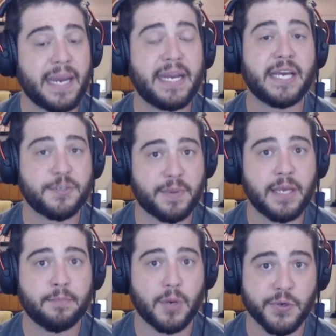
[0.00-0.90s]

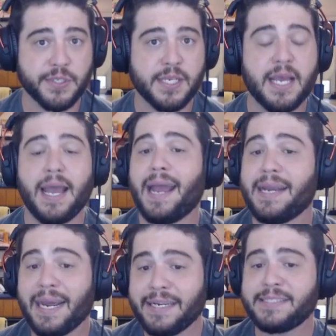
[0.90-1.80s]
HP bonus, and
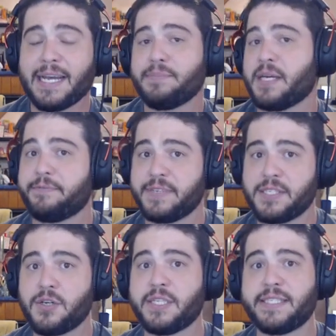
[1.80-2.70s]
anytime that a
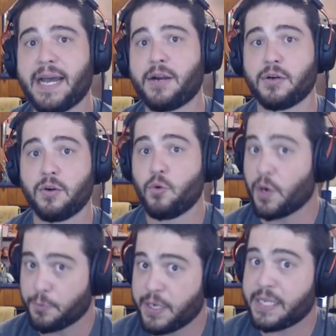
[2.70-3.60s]
physical attacker, who
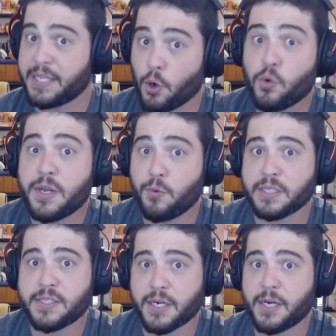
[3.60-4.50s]
are really the only
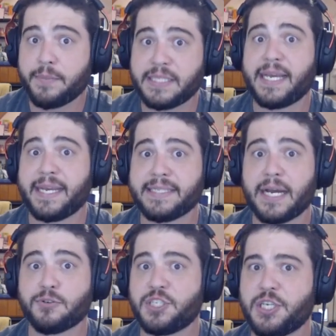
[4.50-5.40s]
ones that are going to be taking
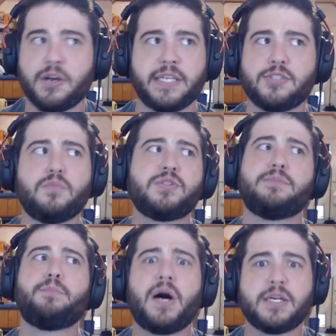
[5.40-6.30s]
down Shion, it's almost
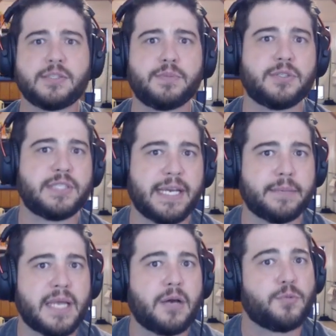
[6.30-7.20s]
impossible to take
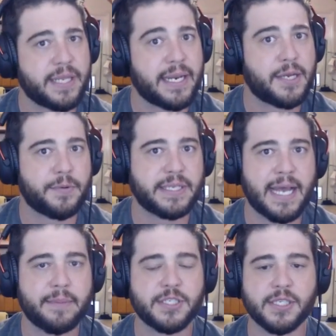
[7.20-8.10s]
him down with an AoE
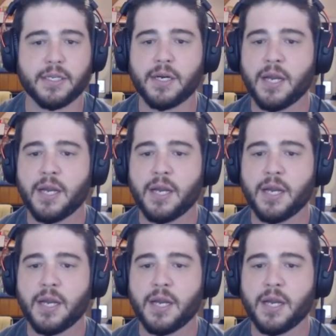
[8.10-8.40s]
damage dealer.